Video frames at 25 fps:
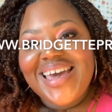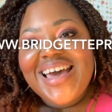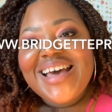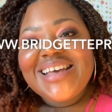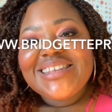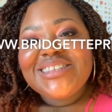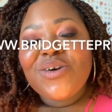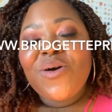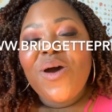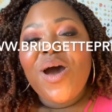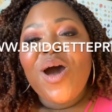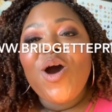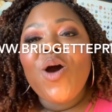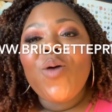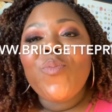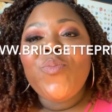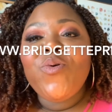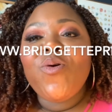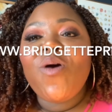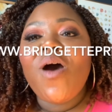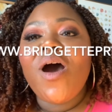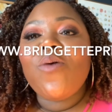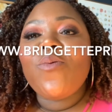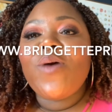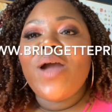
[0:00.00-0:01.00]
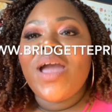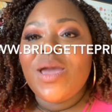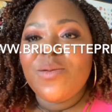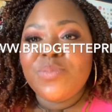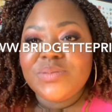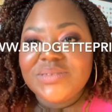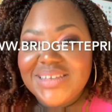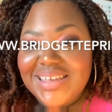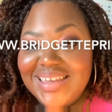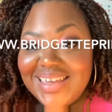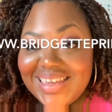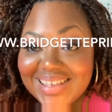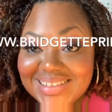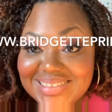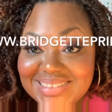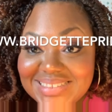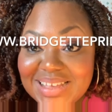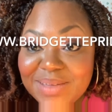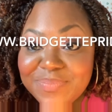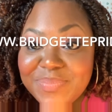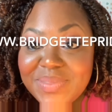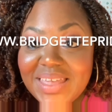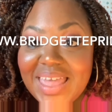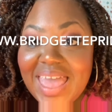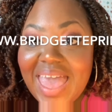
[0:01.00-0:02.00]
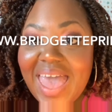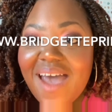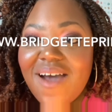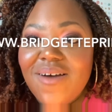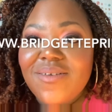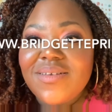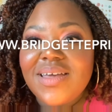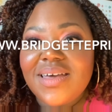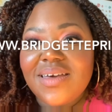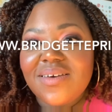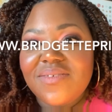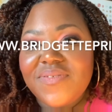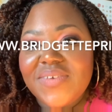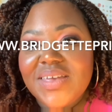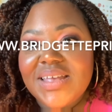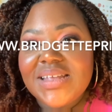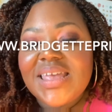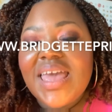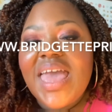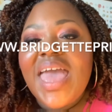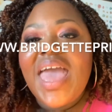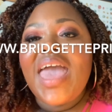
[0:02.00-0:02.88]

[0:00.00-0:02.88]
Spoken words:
So I hope you all were able to get something out of it.